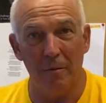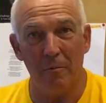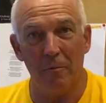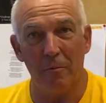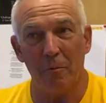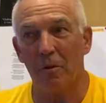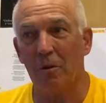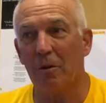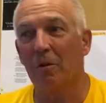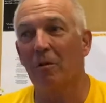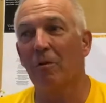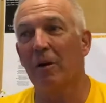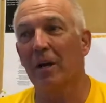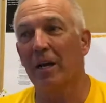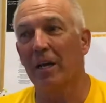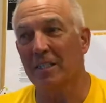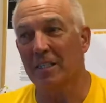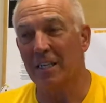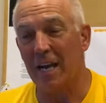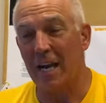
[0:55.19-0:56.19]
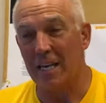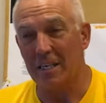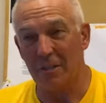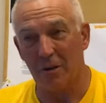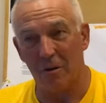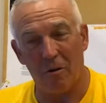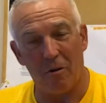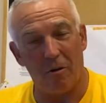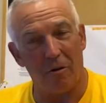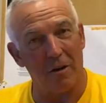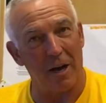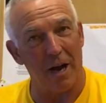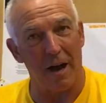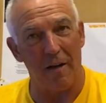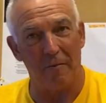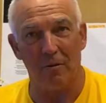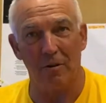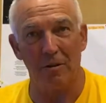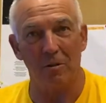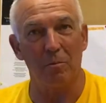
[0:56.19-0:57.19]
Well, they're going against guys that are all
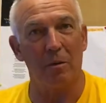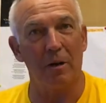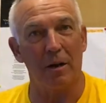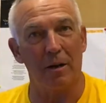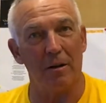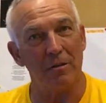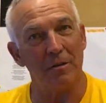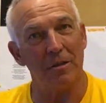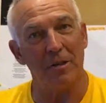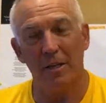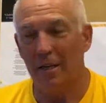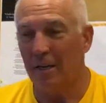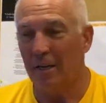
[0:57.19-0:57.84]
conference players.